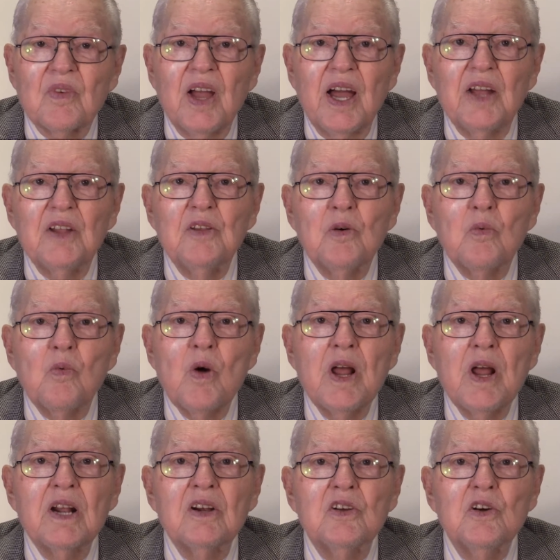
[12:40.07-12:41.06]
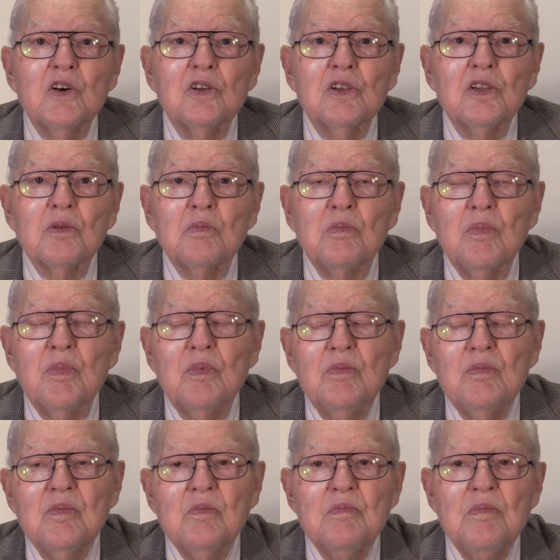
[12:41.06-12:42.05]
and the wind took the
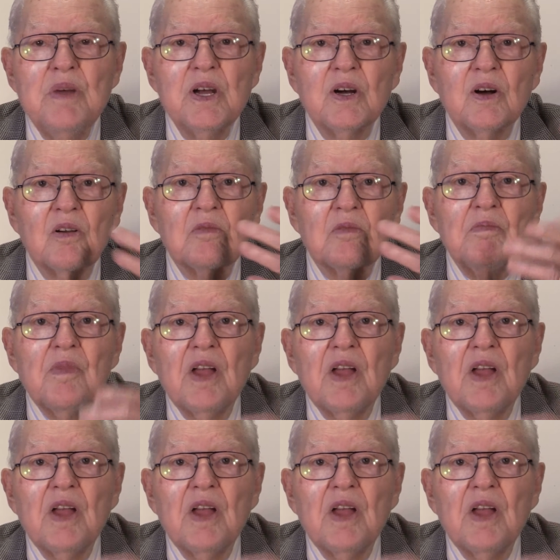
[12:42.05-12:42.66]
bill